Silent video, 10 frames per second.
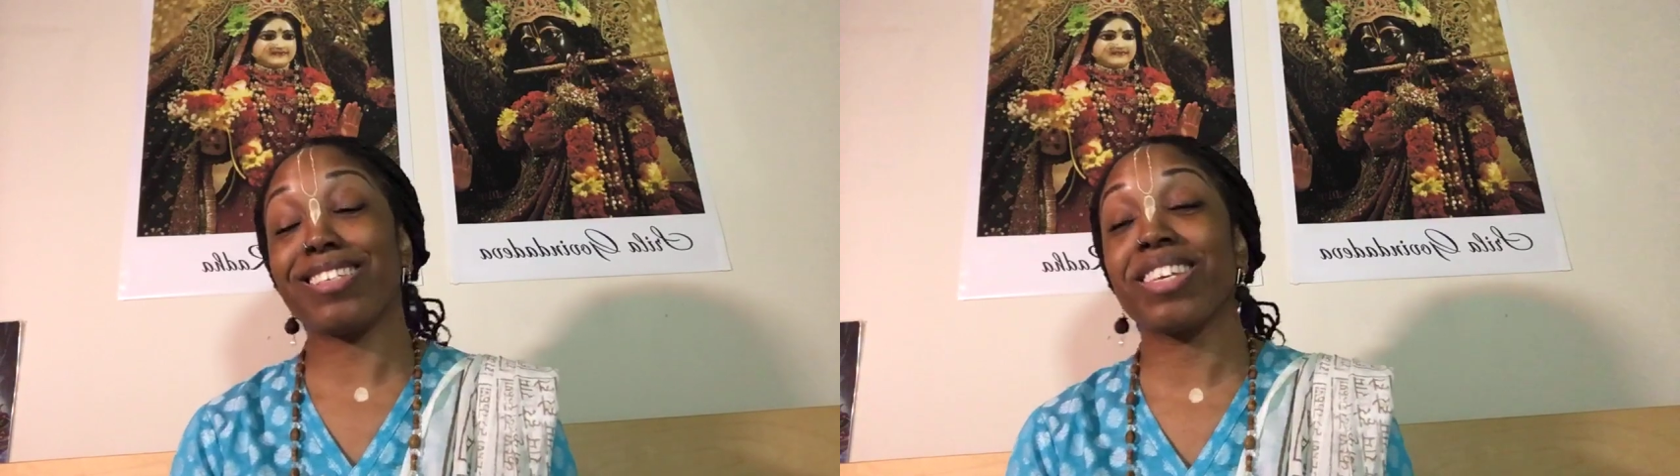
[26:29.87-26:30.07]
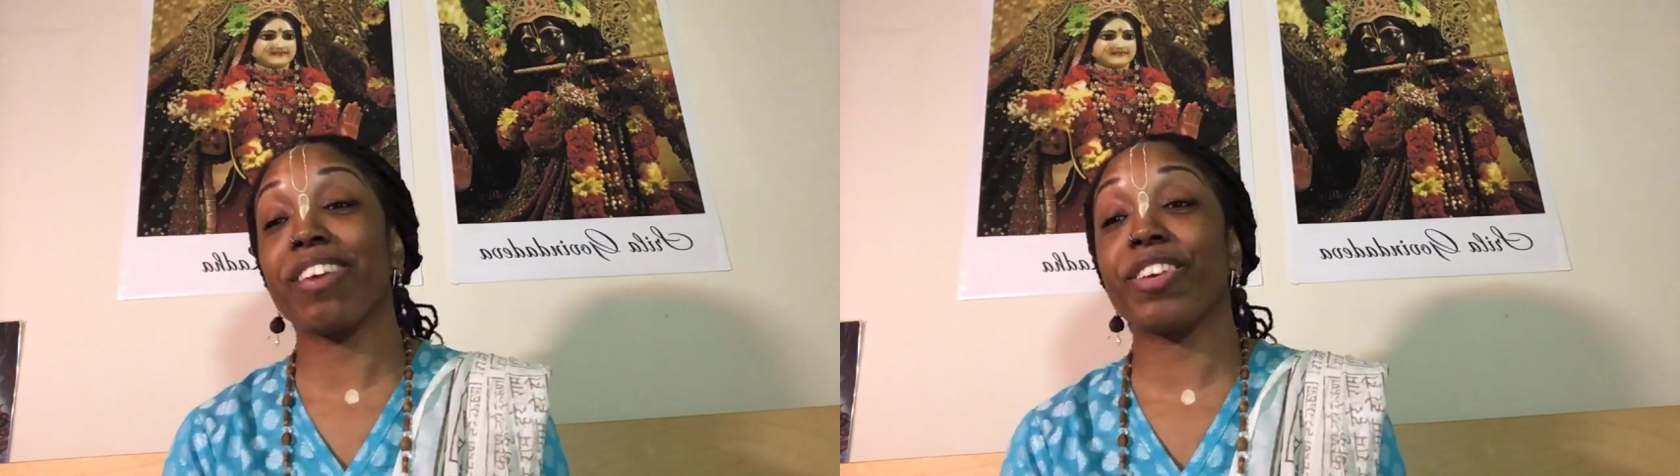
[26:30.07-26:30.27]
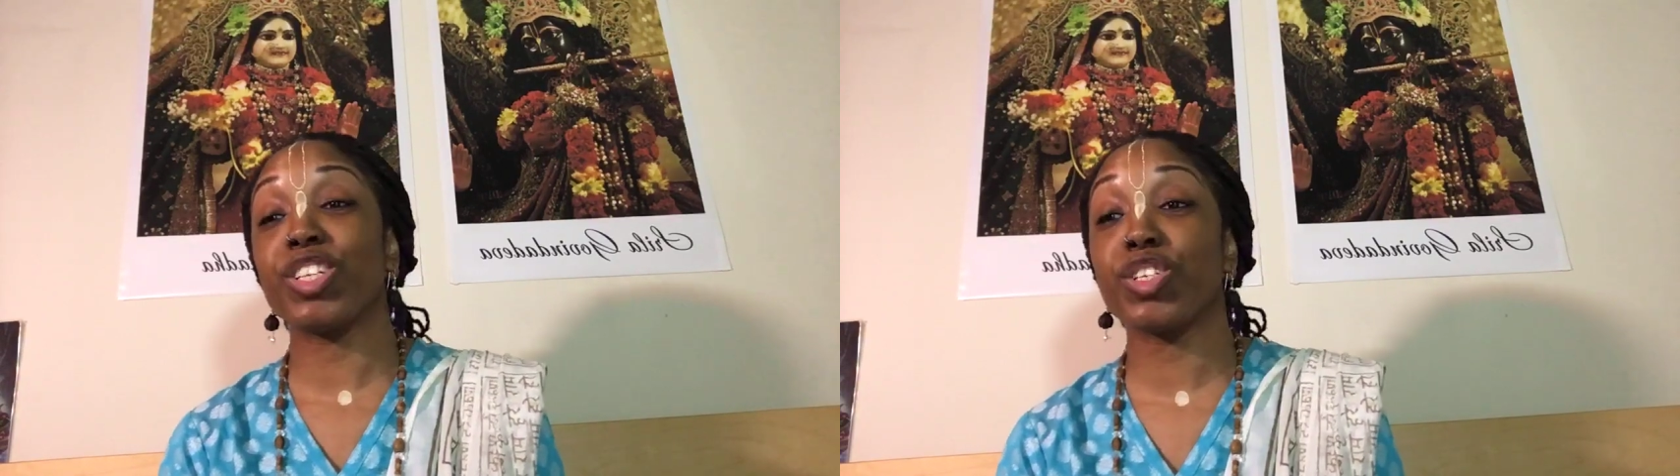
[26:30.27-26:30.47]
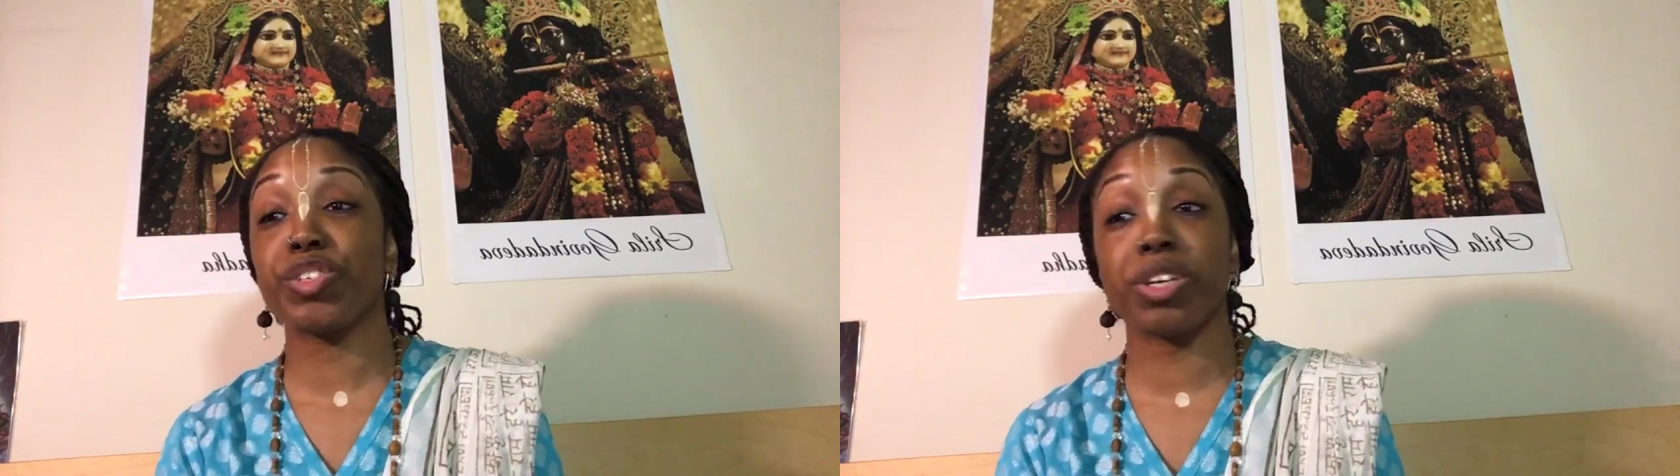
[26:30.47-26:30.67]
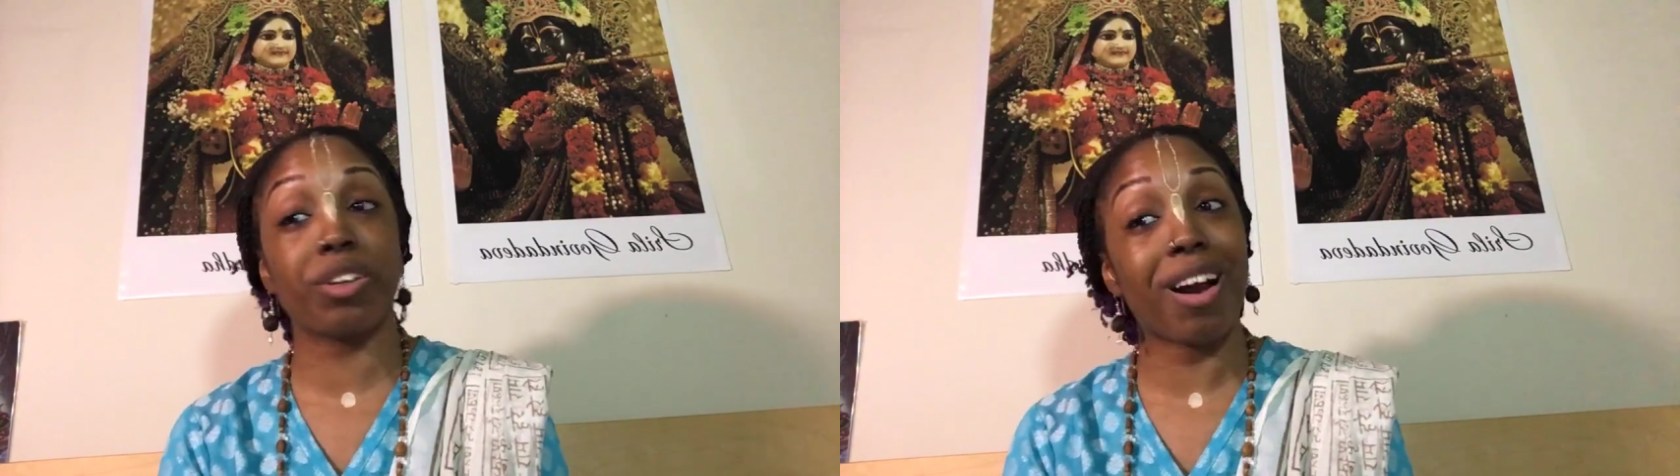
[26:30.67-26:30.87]
given to
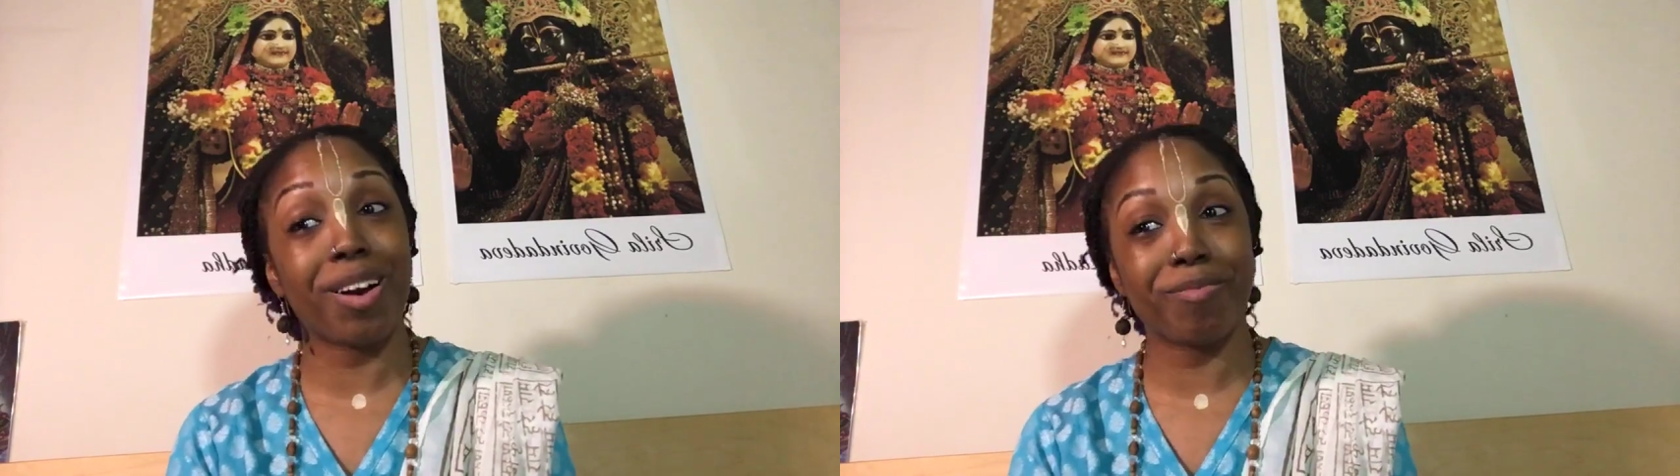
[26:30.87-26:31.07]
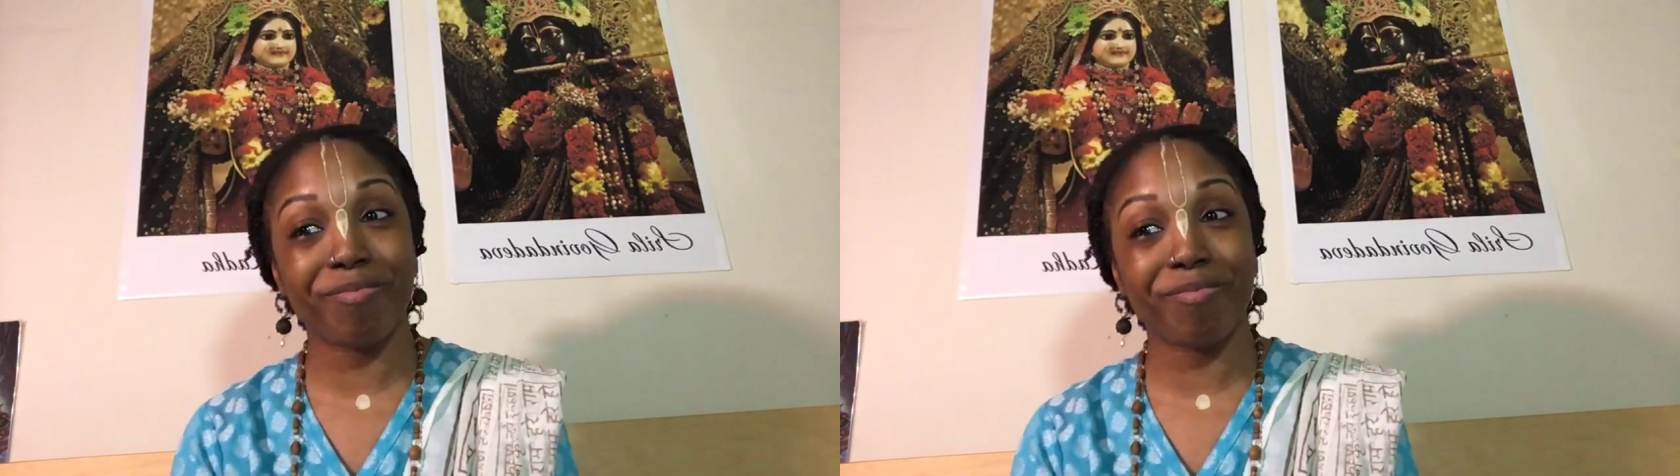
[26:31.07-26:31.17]
Sri Ram.